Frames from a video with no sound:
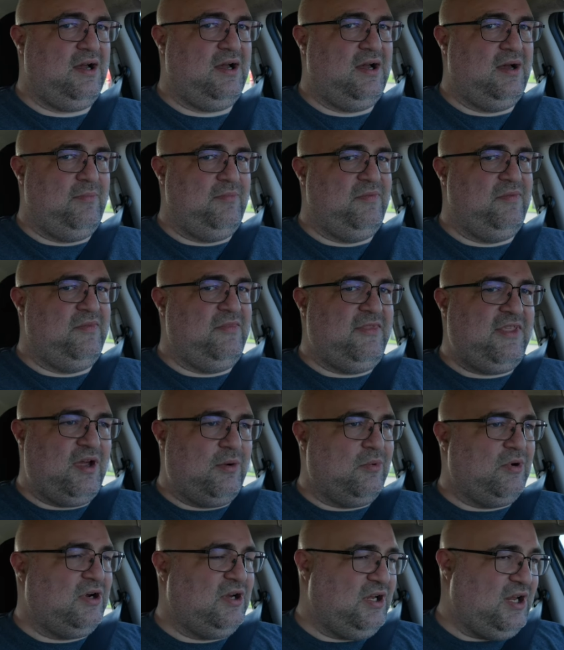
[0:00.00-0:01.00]
Um,
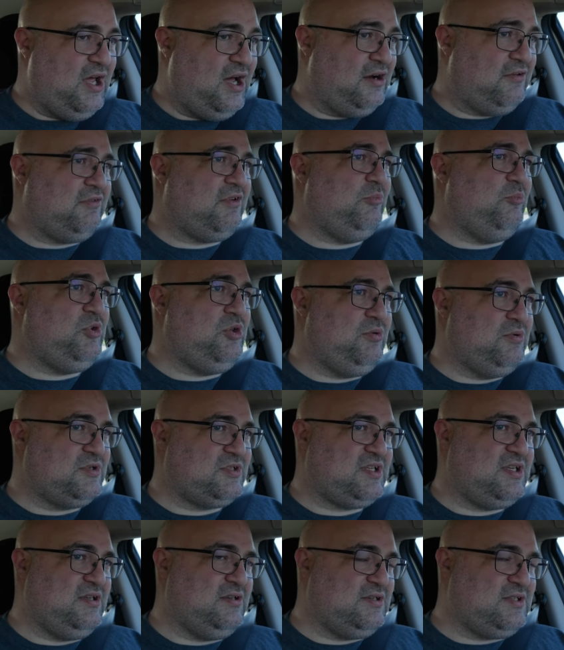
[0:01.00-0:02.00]
there were a lot of computer
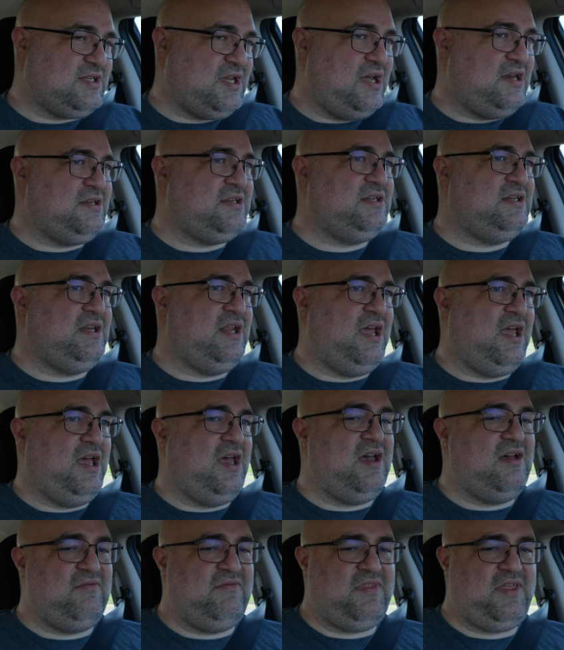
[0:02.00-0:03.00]
skills I didn't
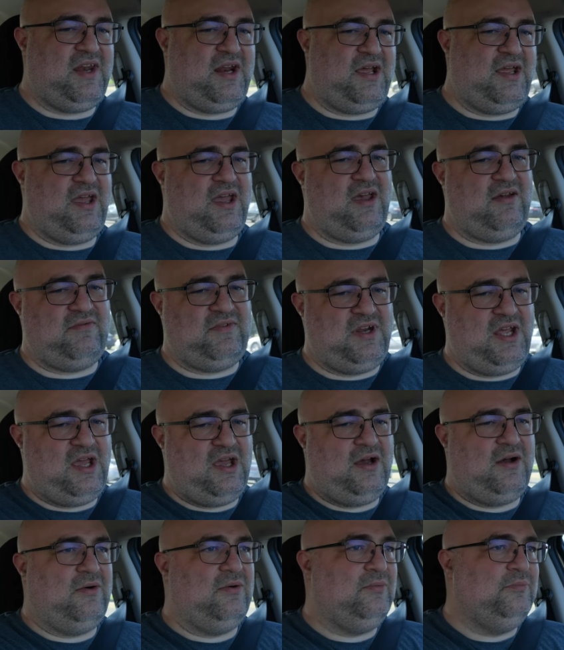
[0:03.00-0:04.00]
have that I have
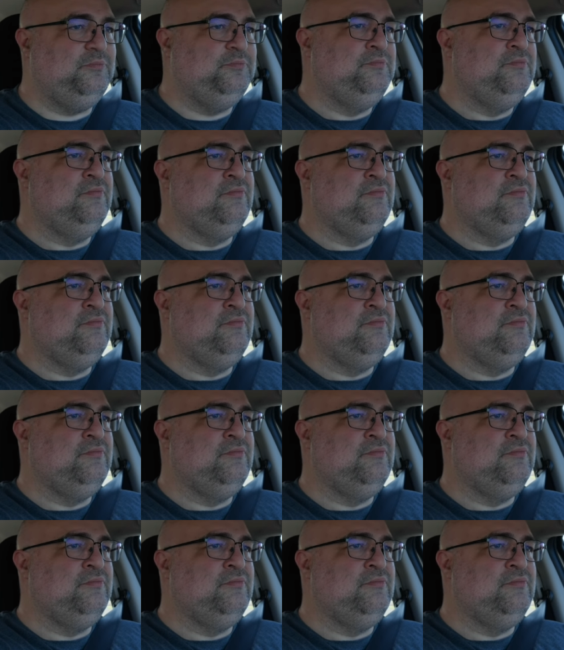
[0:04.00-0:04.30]
now.